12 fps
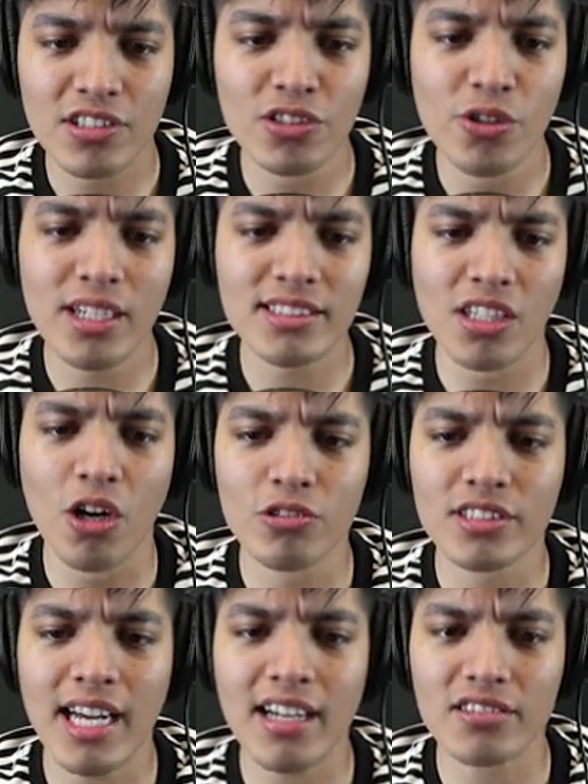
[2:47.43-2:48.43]
have to do as the
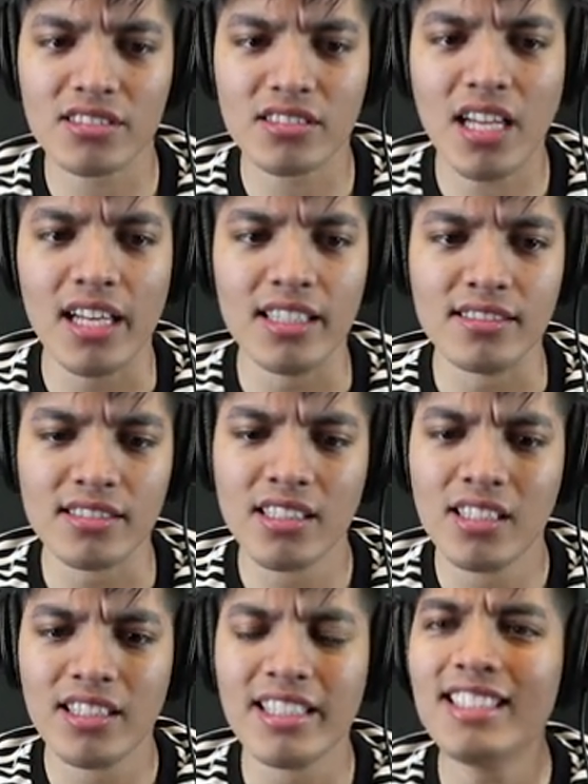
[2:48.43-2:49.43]
hotel says.
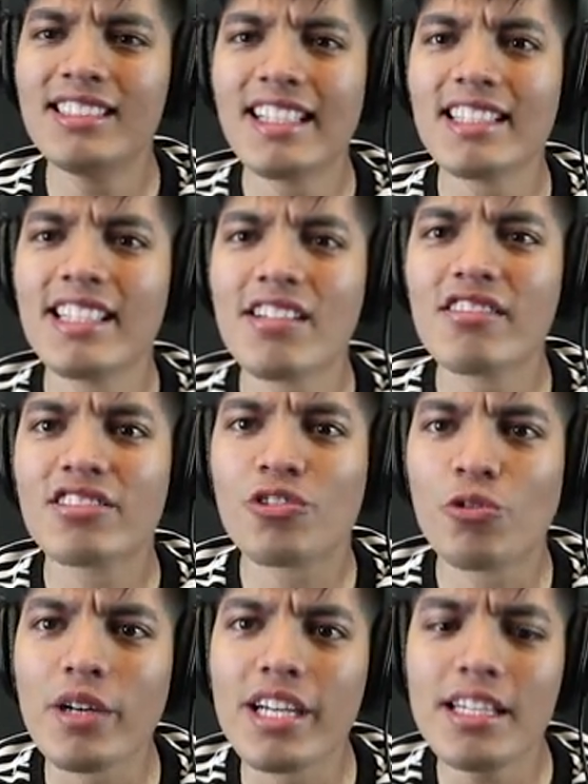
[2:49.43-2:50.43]
He didn't hear the
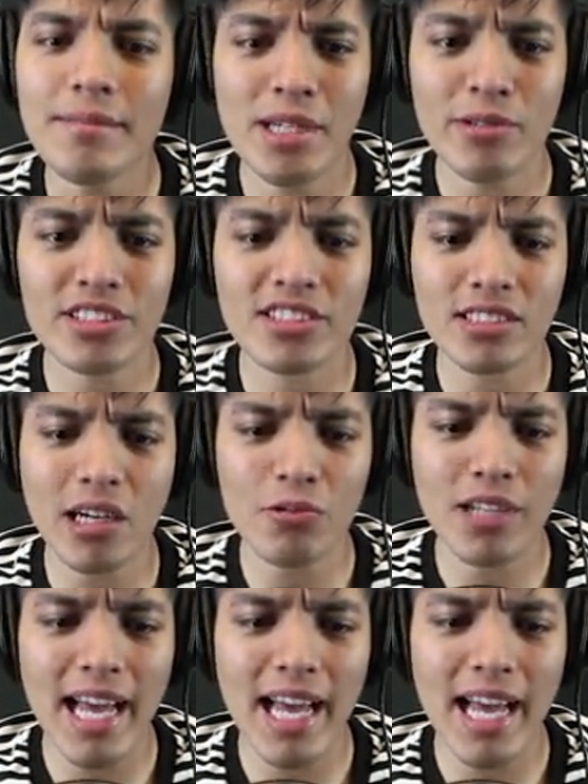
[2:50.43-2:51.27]
scream? It was so